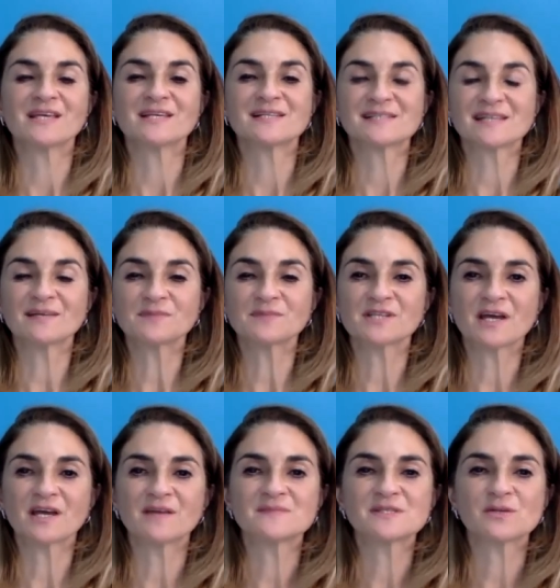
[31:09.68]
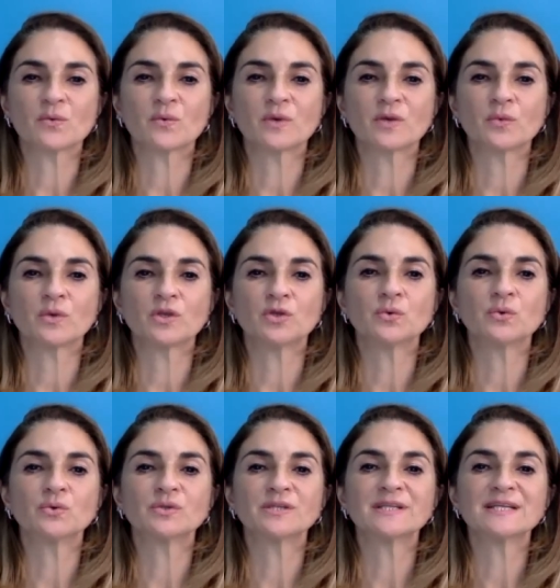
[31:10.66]
Sometimes when we
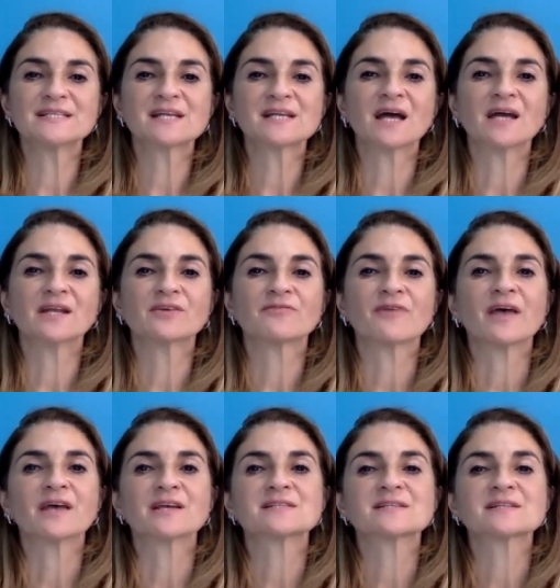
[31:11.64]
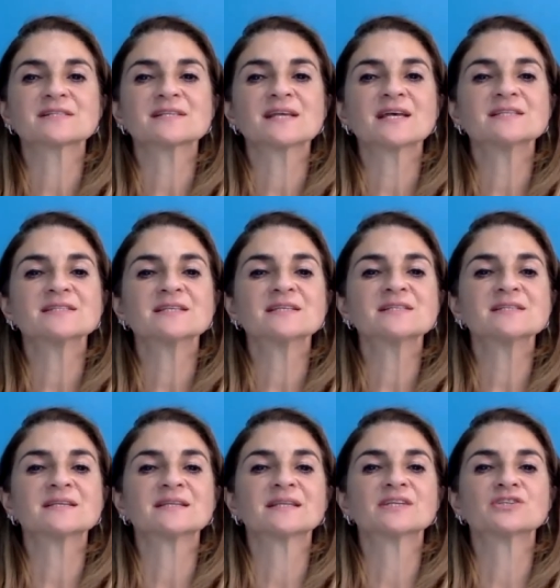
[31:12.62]
do this kind of exercises,
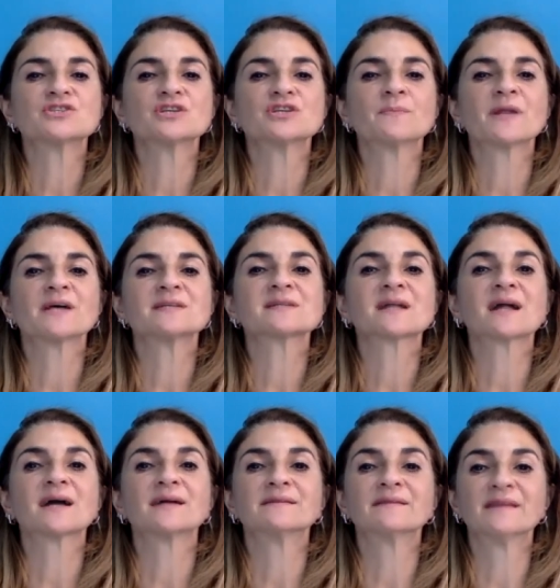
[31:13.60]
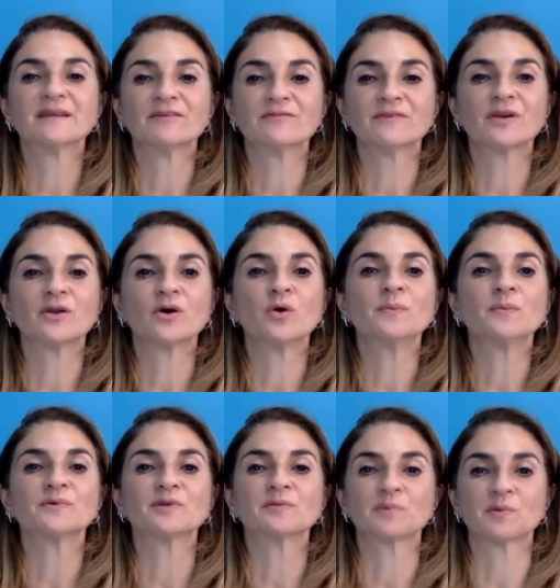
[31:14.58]
the gymnast can develop
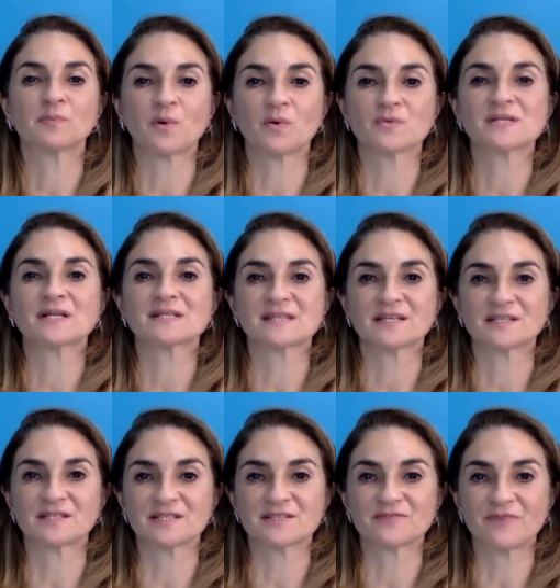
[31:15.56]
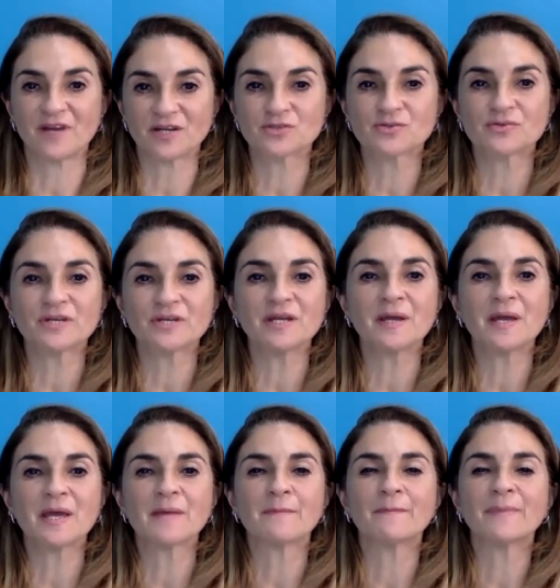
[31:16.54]
the proposal satisfactory,
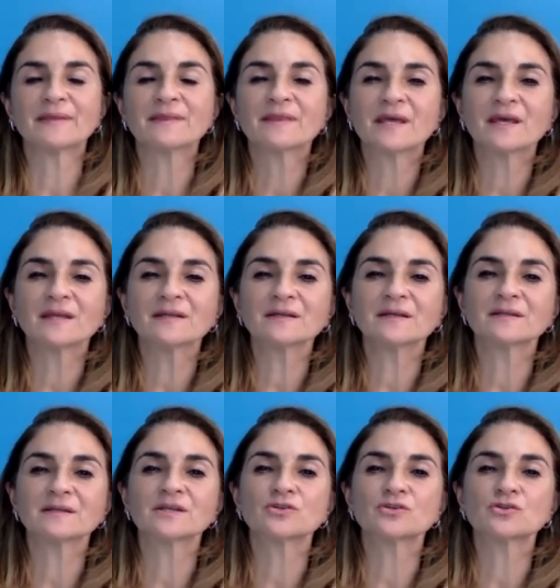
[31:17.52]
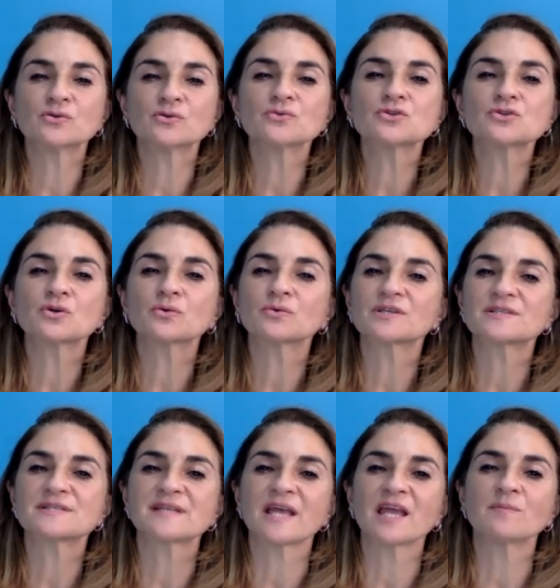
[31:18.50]
but then they don't show the
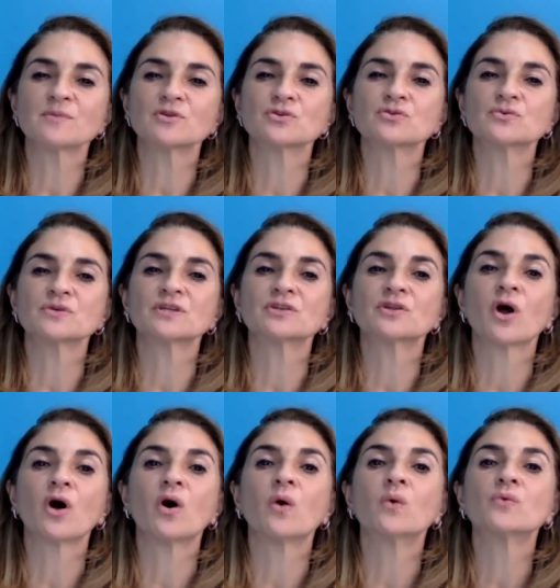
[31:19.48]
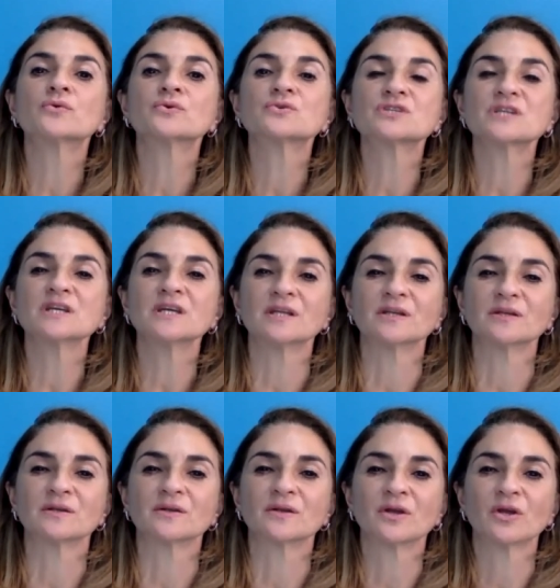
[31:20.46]
same during the whole routine
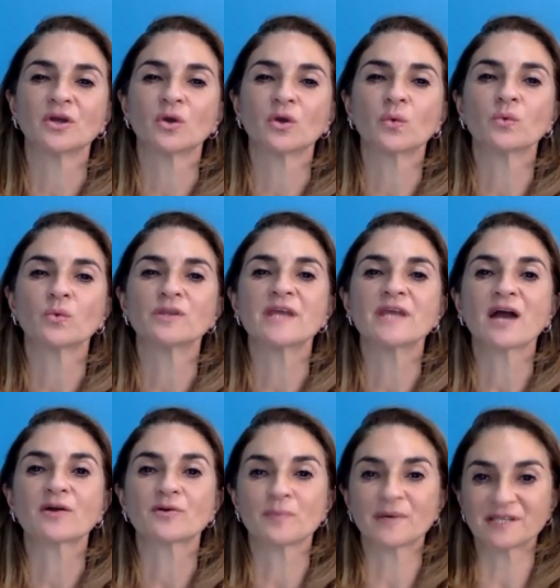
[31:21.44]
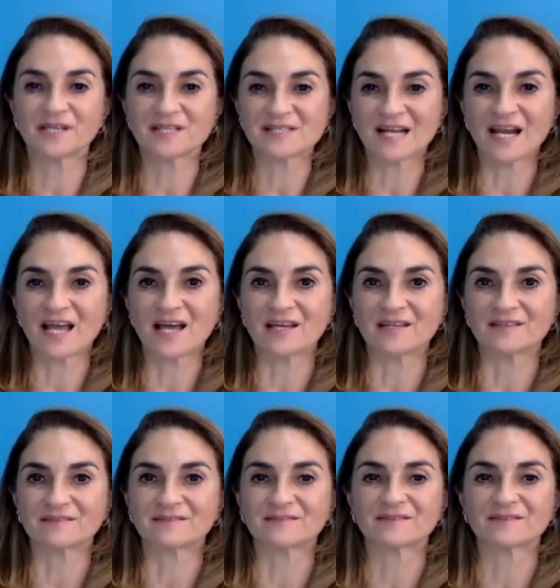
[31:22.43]
with the acrobatics line.